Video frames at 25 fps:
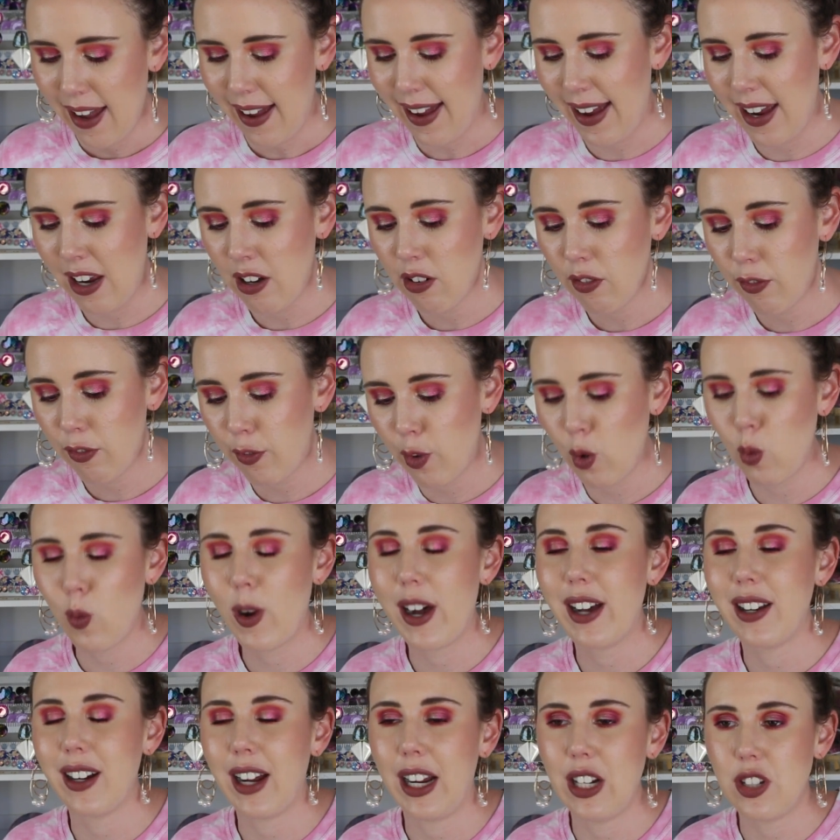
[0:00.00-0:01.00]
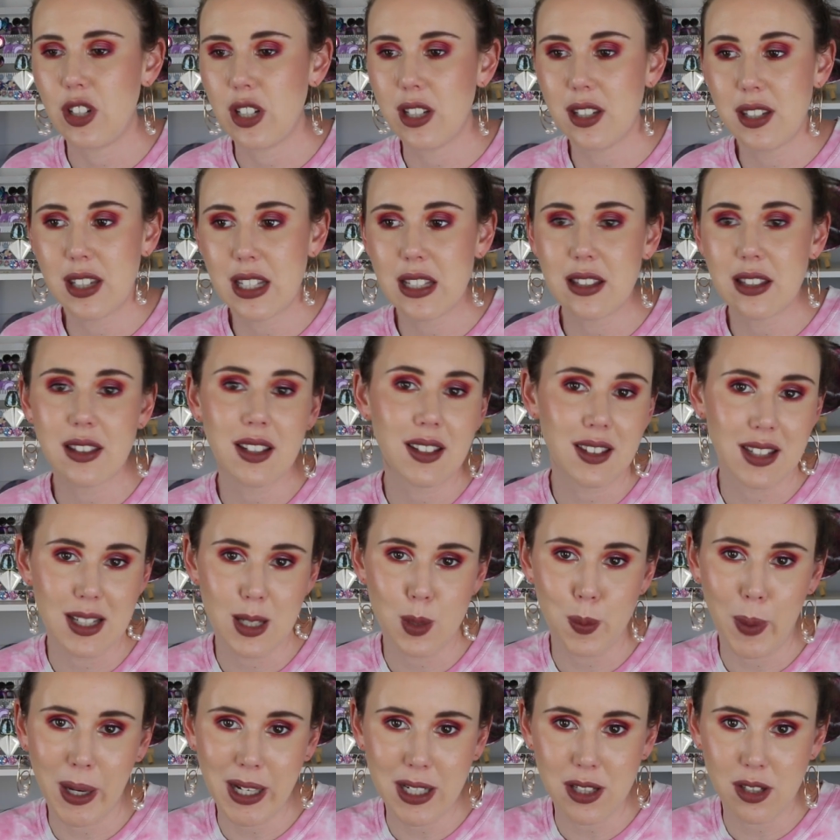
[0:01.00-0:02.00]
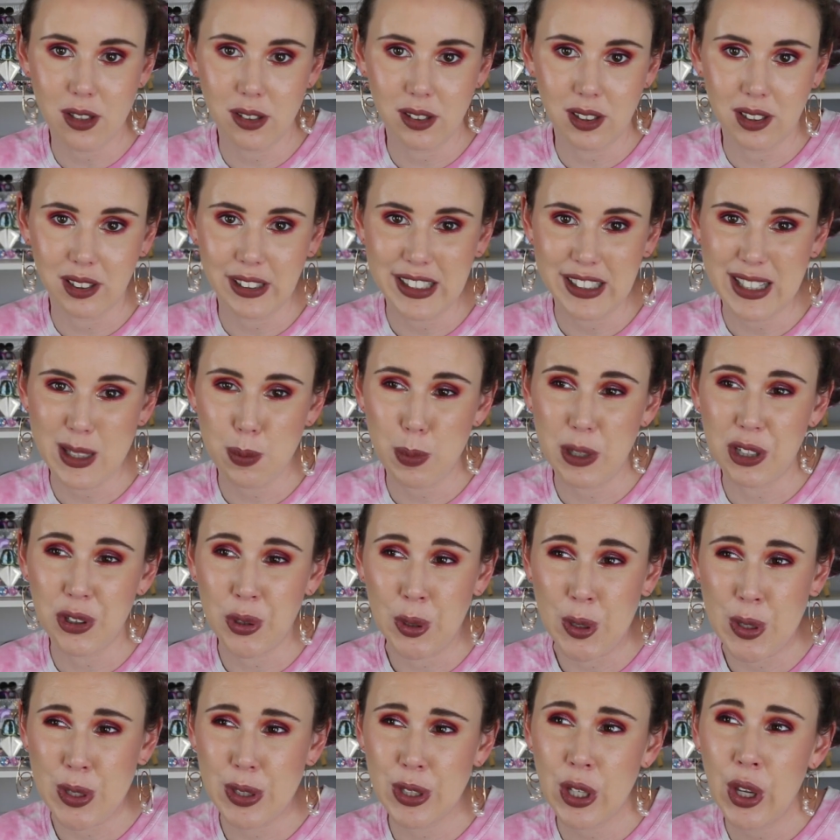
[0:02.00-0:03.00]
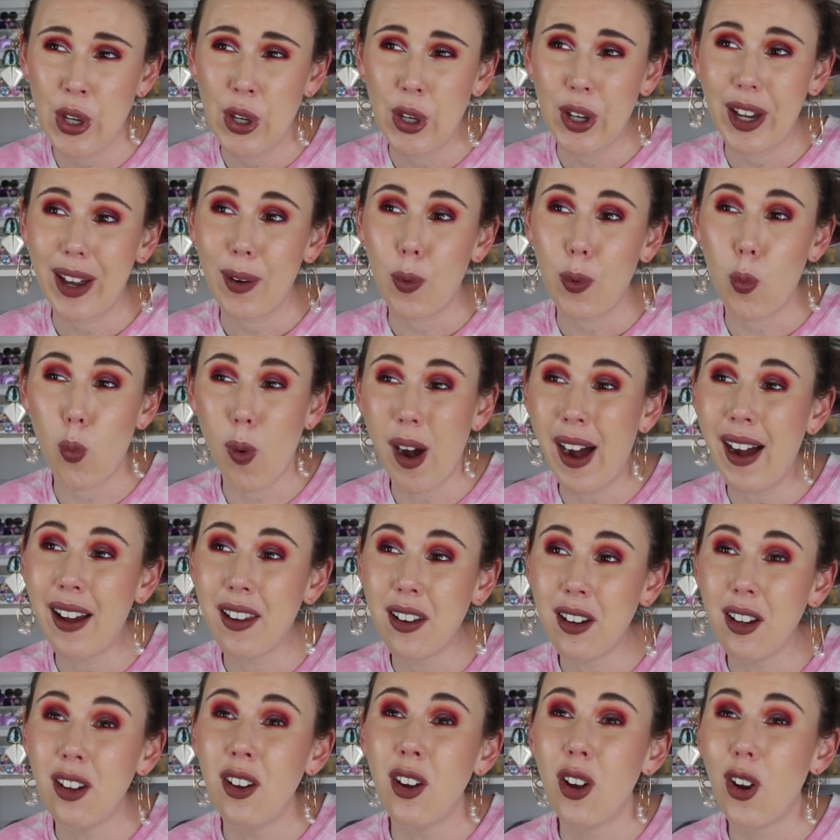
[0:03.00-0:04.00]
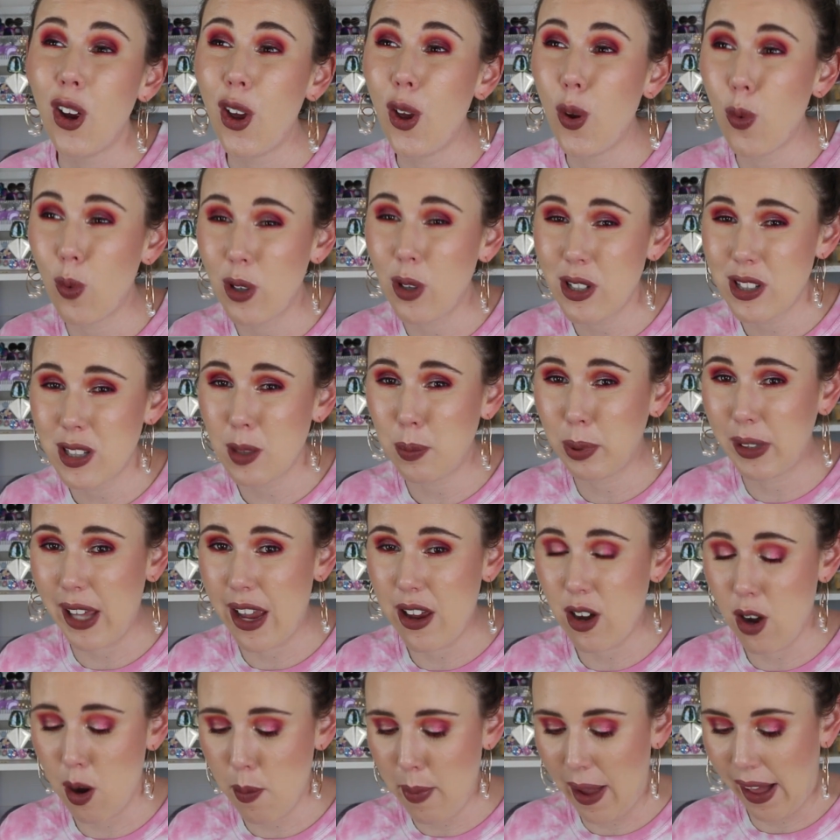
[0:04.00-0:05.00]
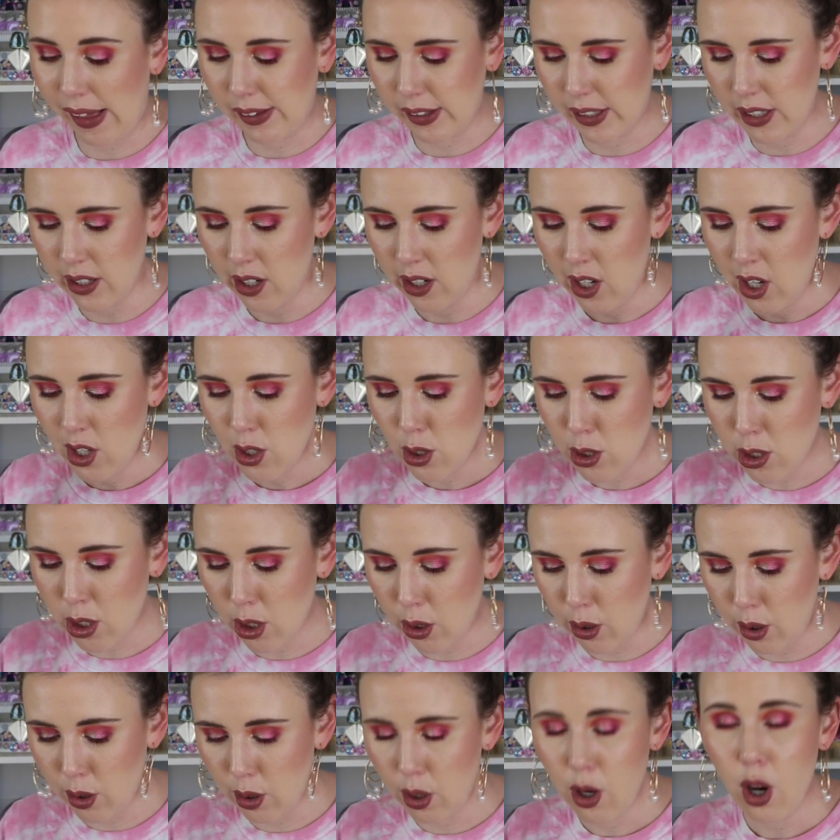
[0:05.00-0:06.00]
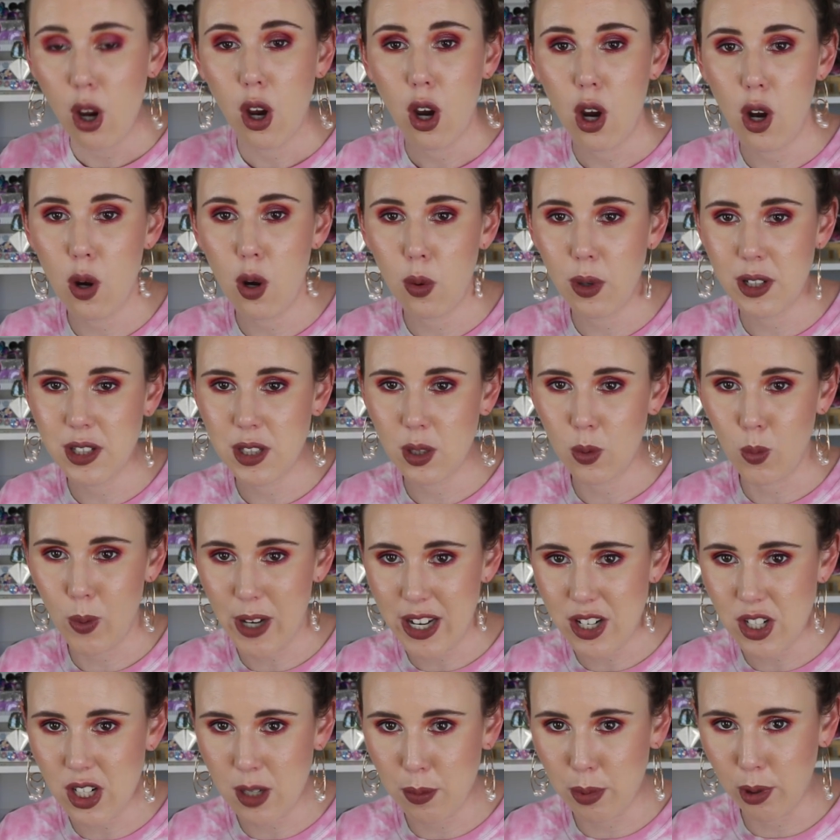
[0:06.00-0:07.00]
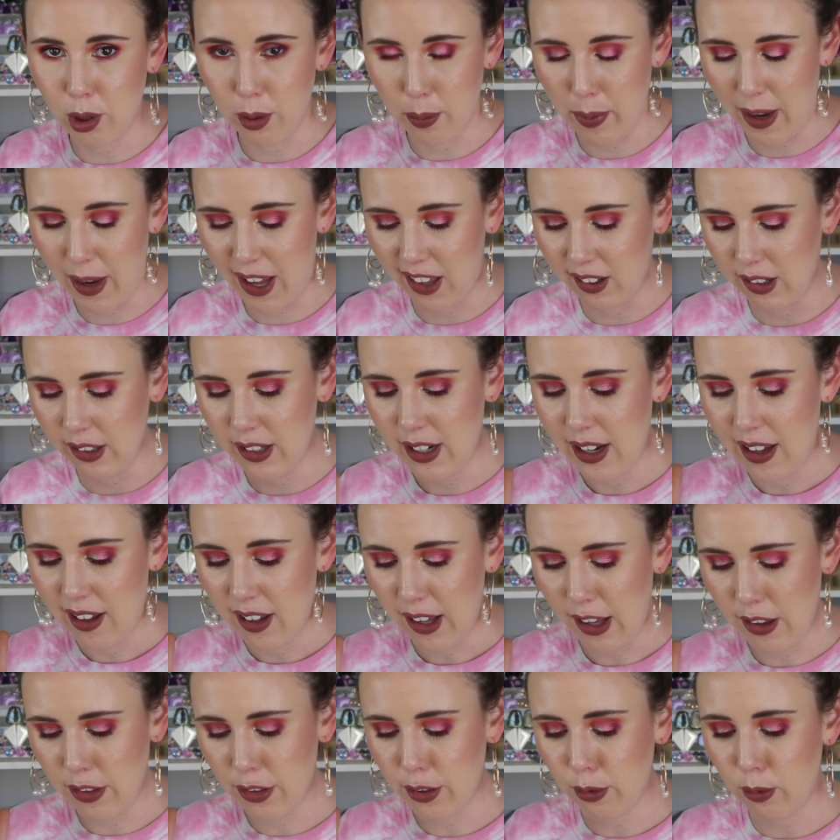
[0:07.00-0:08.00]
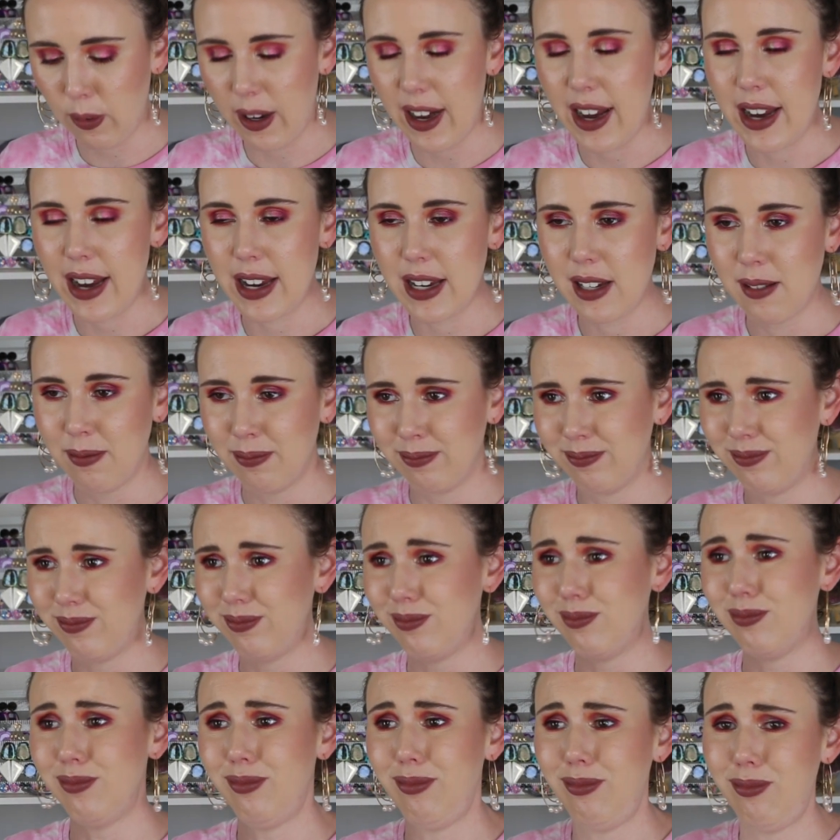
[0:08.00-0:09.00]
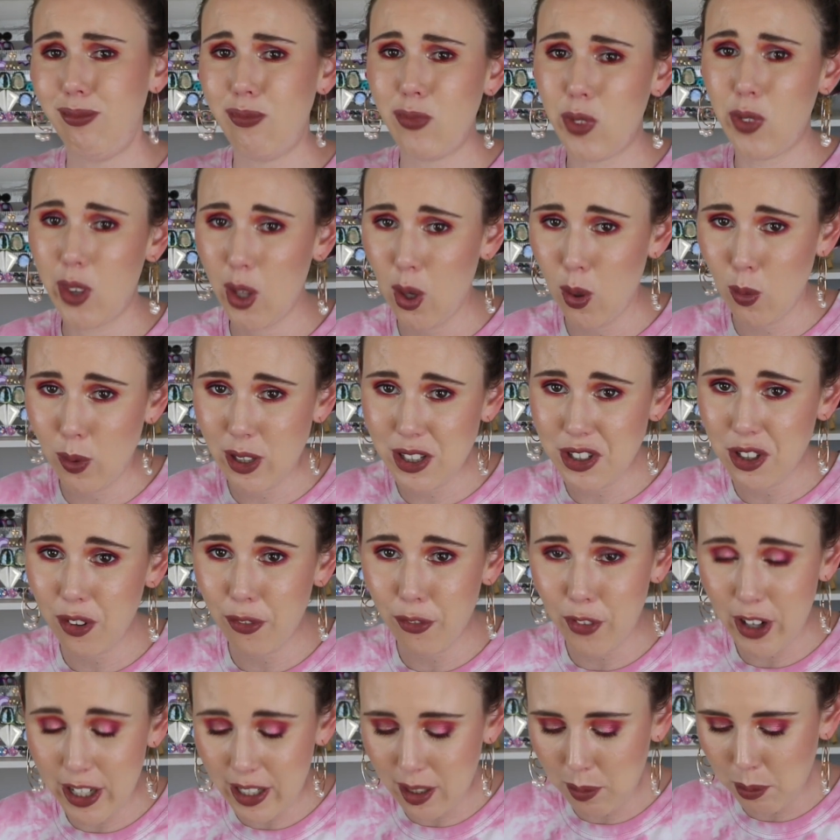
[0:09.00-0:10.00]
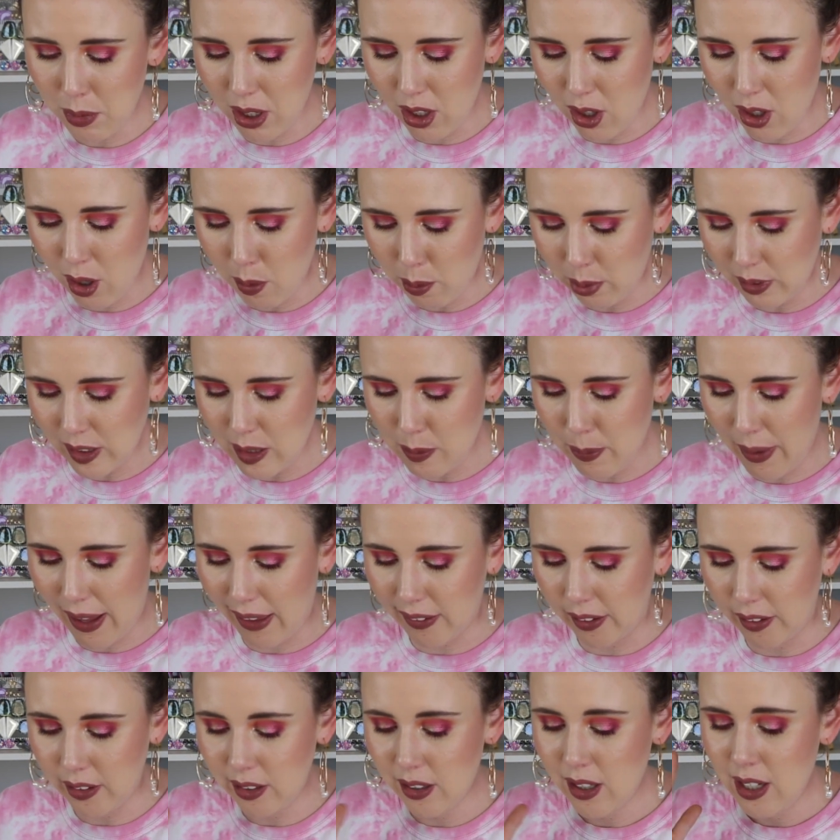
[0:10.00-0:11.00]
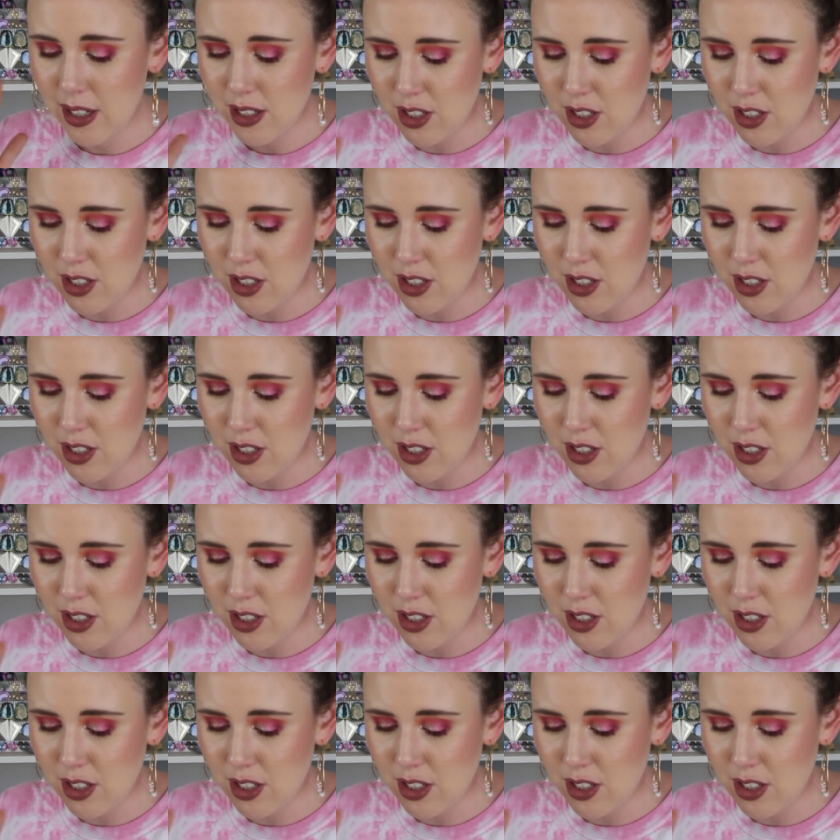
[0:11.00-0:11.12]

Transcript: And for one, I just think that this makes it on the list because one, who wants a Play-Doh palette? Two, who wants a Ouija board palette? And three, who wants a freaking Monopoly palette?